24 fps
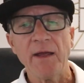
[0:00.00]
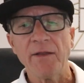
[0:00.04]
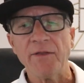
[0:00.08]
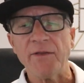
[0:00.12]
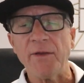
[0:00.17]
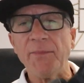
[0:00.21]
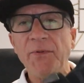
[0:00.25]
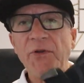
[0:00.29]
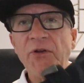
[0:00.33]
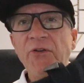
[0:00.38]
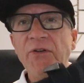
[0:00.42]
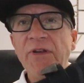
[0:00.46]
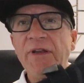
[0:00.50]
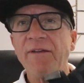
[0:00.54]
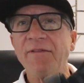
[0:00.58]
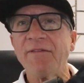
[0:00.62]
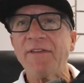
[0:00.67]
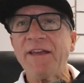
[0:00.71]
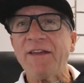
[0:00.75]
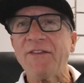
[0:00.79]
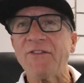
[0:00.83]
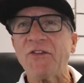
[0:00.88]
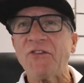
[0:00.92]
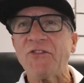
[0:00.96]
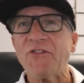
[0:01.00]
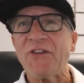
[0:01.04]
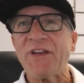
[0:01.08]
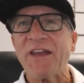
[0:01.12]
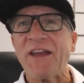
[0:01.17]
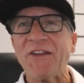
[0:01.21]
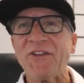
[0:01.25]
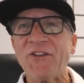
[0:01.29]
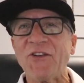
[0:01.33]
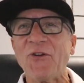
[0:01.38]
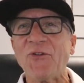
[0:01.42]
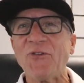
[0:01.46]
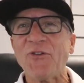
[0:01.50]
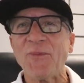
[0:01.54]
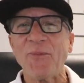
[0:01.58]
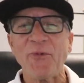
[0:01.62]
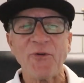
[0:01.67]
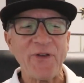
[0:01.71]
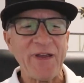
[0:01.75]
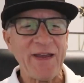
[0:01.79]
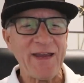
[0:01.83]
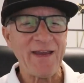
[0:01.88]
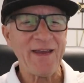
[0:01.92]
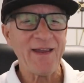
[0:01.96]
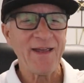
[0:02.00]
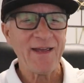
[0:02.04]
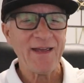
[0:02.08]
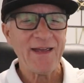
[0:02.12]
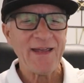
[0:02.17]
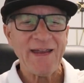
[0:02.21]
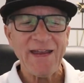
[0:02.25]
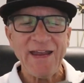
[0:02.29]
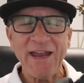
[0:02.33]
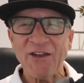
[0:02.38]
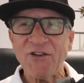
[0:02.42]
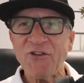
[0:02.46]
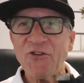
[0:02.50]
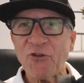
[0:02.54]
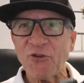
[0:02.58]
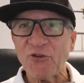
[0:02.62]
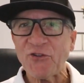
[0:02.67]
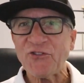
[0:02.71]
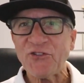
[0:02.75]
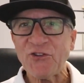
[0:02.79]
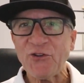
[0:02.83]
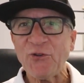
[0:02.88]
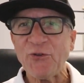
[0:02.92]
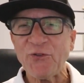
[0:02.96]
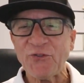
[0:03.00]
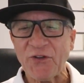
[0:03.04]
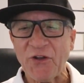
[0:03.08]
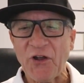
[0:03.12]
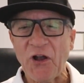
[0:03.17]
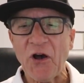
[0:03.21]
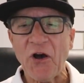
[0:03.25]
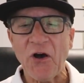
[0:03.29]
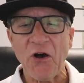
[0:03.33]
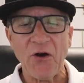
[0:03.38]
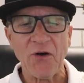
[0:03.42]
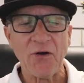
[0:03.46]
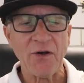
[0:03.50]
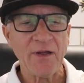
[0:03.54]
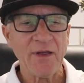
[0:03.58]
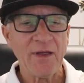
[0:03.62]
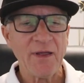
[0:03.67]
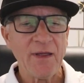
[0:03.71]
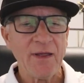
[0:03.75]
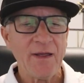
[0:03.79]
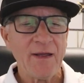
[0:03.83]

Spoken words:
The beauty of these is you get no debris in your shoes at all.